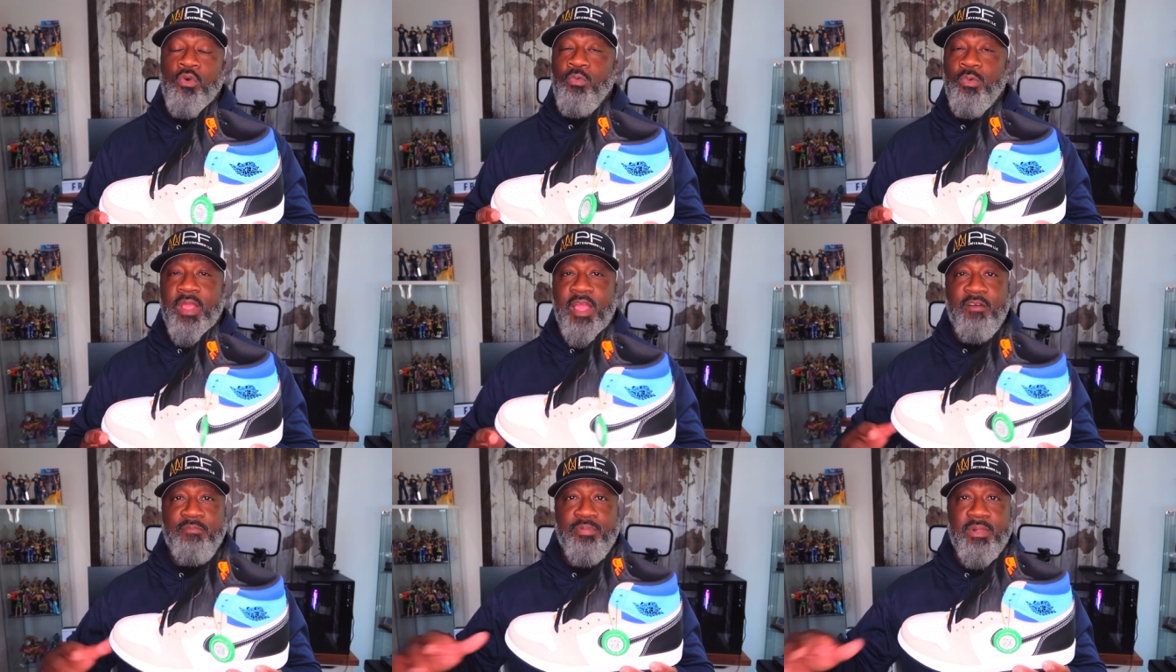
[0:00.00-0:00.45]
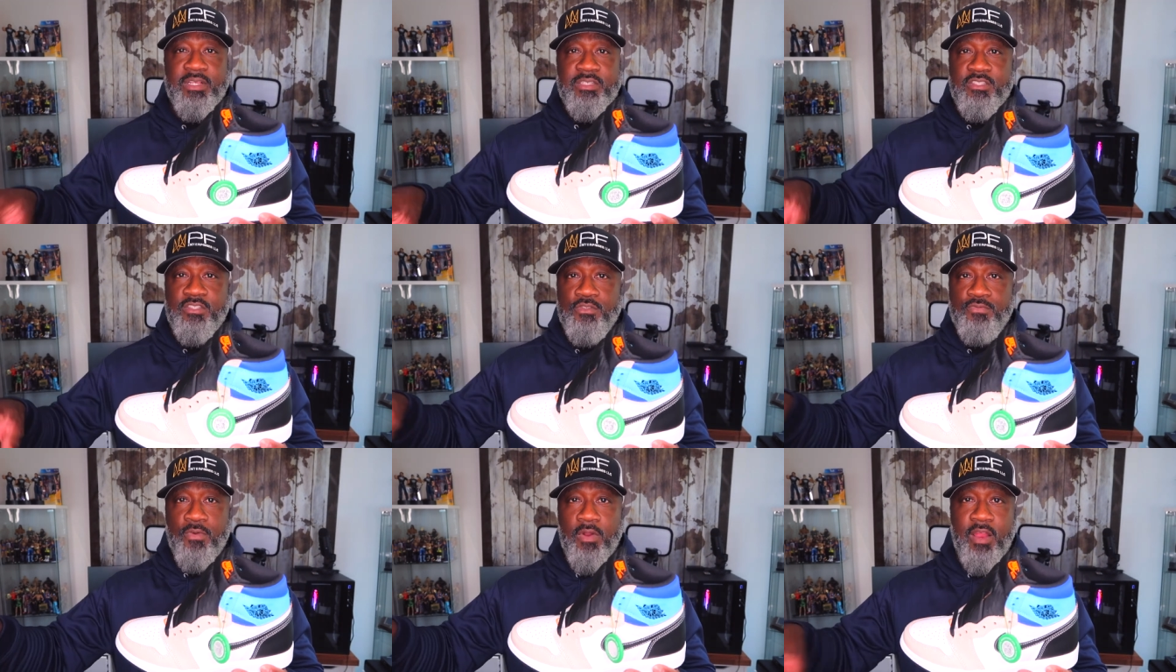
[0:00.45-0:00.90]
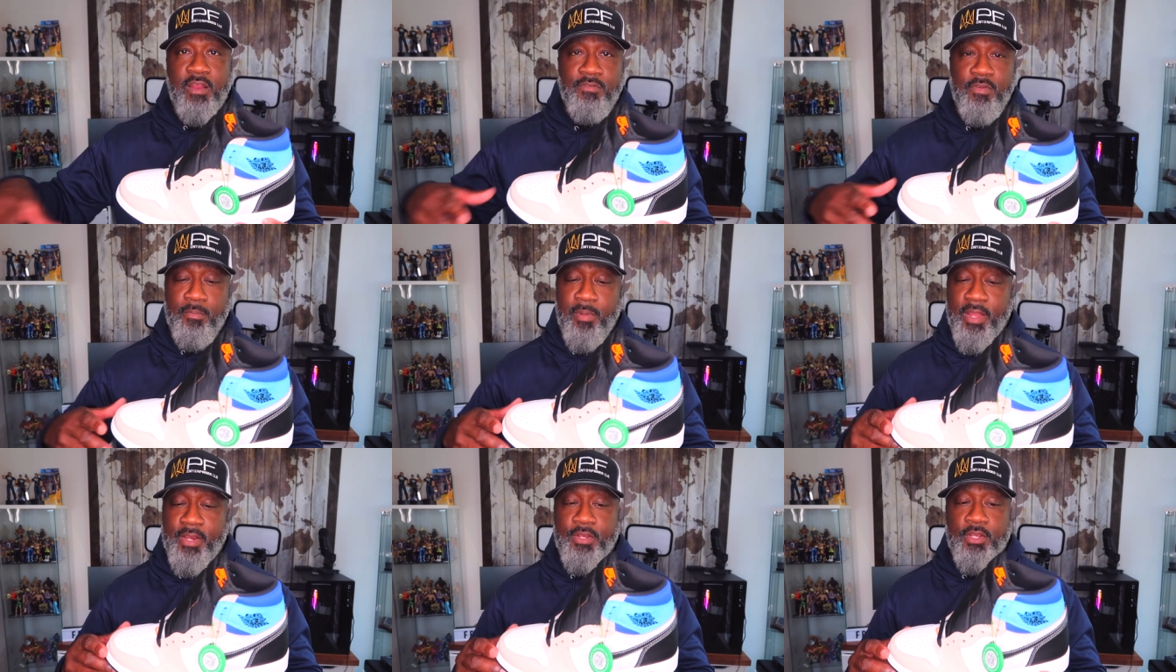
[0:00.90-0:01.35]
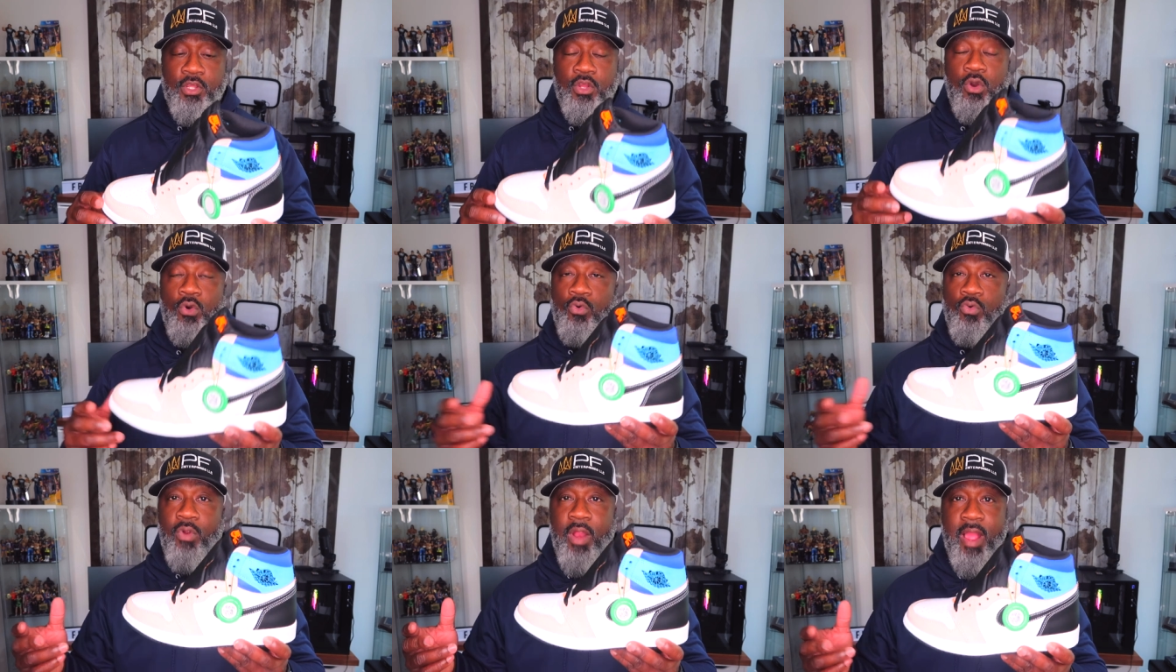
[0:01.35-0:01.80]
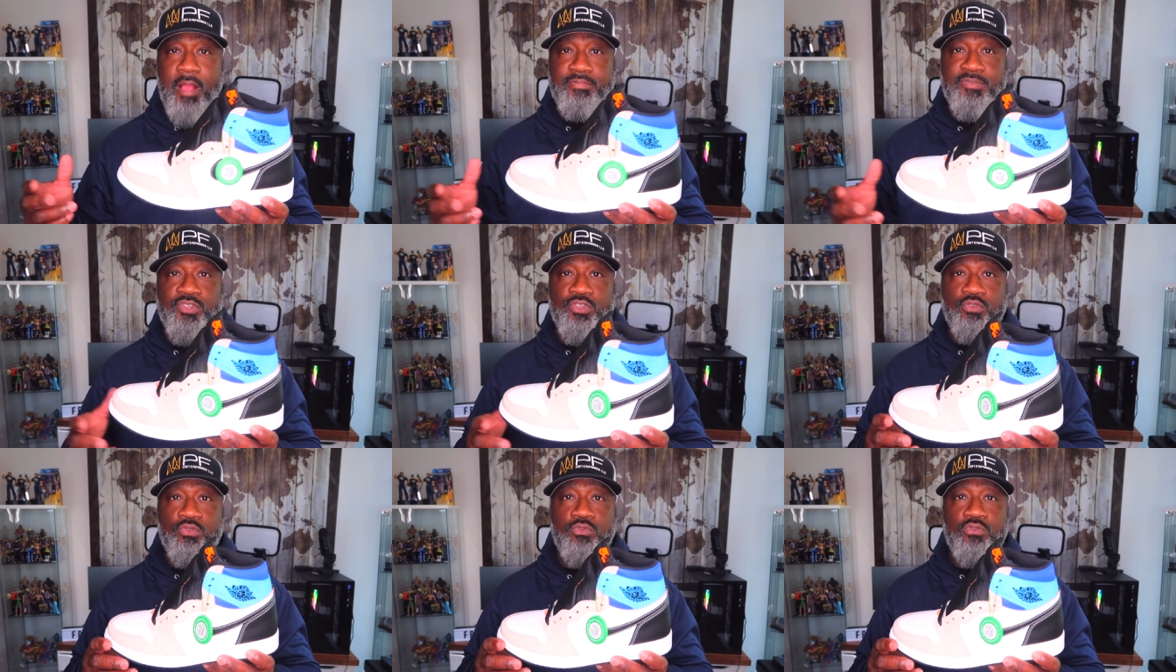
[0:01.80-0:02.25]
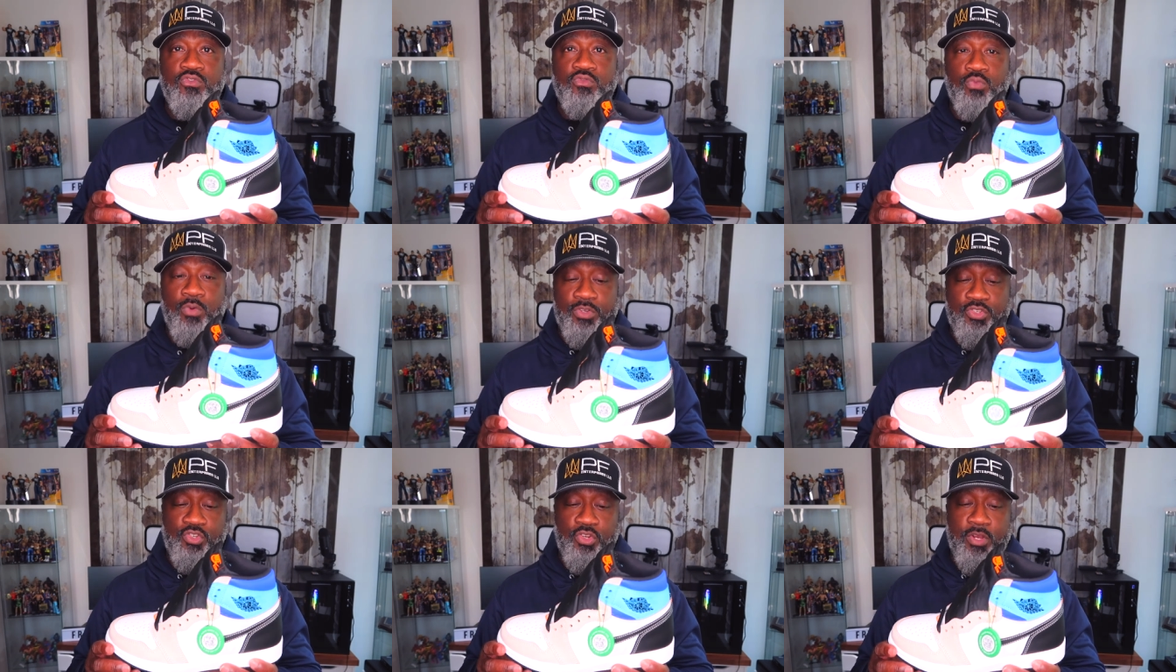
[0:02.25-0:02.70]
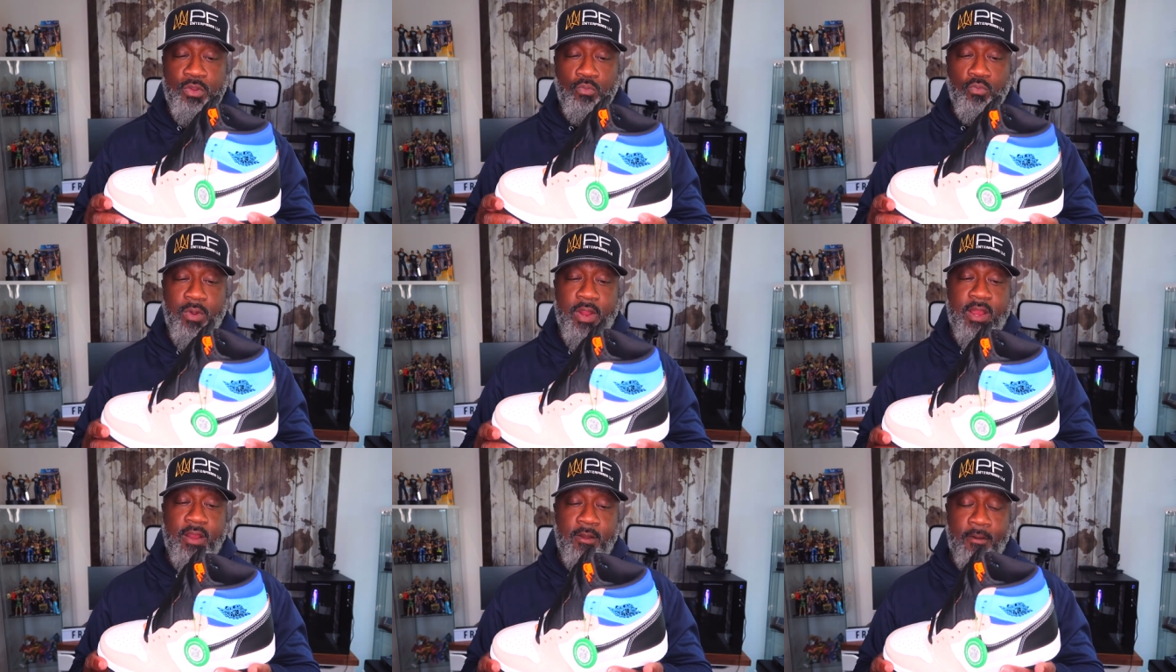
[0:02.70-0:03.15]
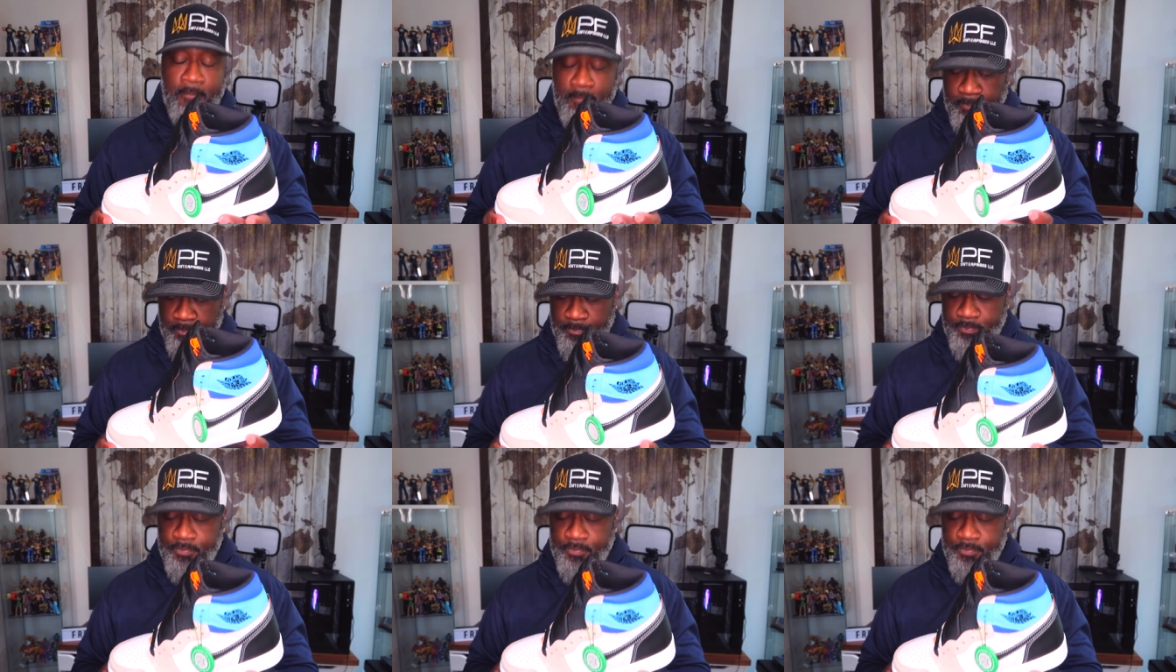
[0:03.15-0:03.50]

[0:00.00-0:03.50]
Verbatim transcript: We have places for everybody to go grab shoes, which you can wear.